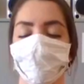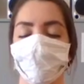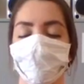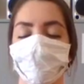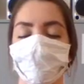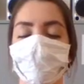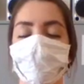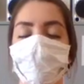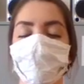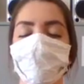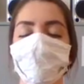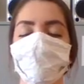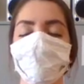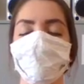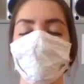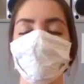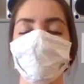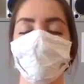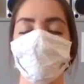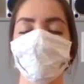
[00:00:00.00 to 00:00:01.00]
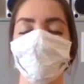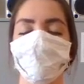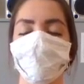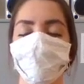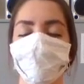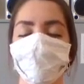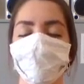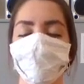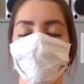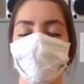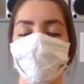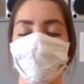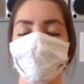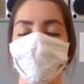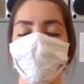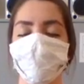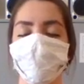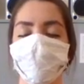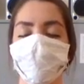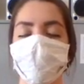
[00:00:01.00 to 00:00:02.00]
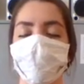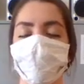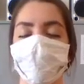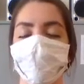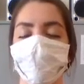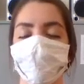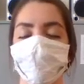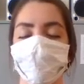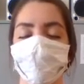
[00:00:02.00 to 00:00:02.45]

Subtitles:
And allow your attention to come inside.